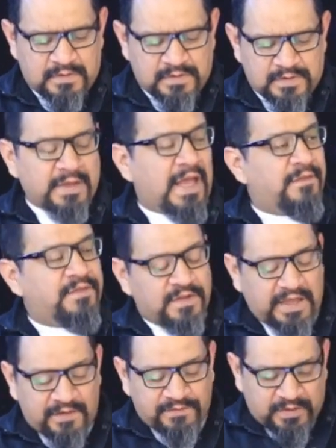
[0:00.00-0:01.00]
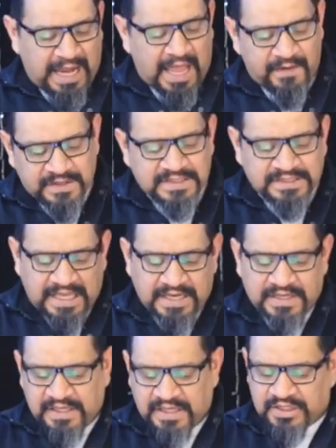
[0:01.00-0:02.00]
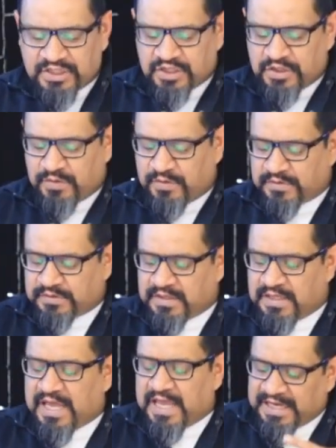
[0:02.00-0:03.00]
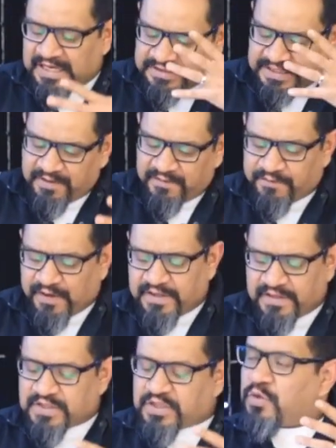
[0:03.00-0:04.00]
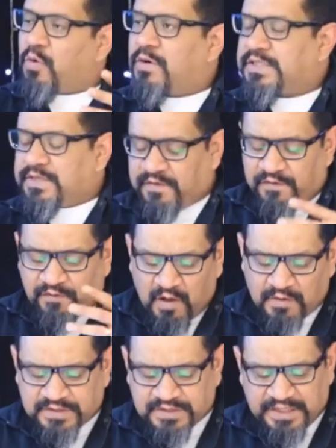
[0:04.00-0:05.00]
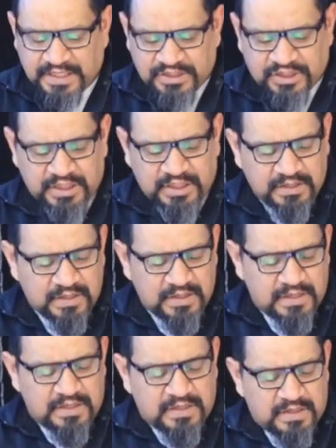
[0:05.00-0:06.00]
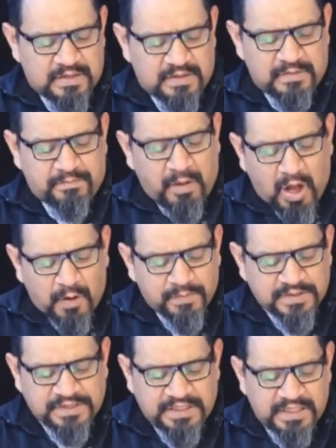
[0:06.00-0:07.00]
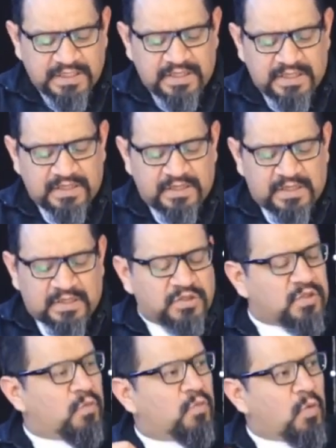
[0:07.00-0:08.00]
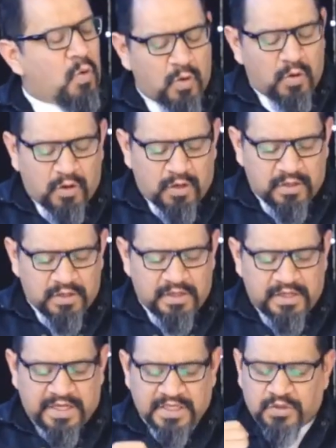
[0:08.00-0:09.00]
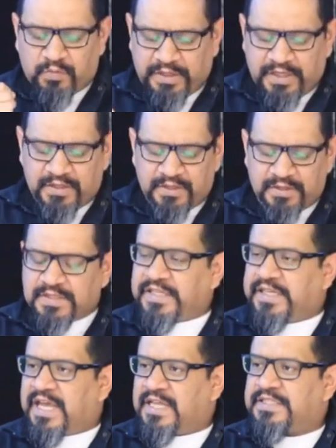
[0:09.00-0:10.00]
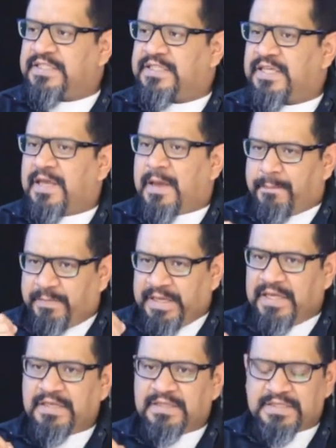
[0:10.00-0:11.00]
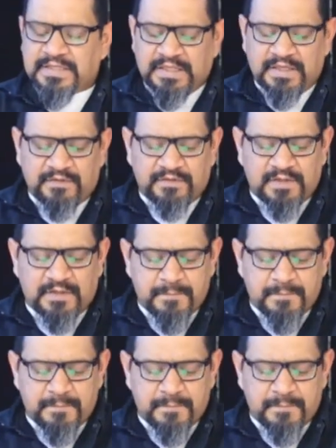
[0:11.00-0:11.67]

So after, after having stated the issue and identified the source of the false teaching, Paul proceeded to warn his readers against being deceived.